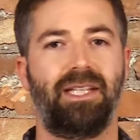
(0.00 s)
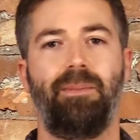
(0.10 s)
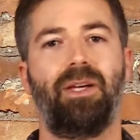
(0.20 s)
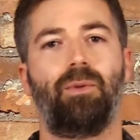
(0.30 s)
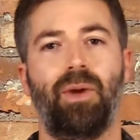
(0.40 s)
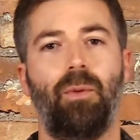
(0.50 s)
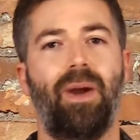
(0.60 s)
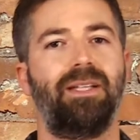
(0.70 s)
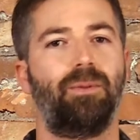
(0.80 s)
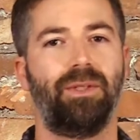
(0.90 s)
going to be a great
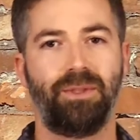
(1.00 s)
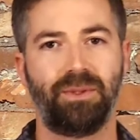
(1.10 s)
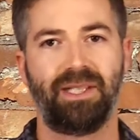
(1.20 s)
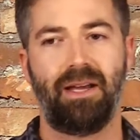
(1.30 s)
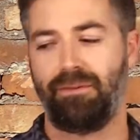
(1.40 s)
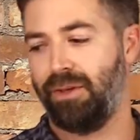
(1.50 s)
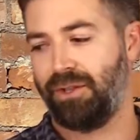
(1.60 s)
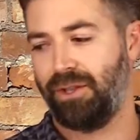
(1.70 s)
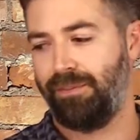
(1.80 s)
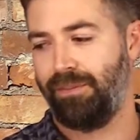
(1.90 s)
way to reduce that
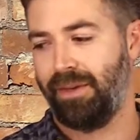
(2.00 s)
friction.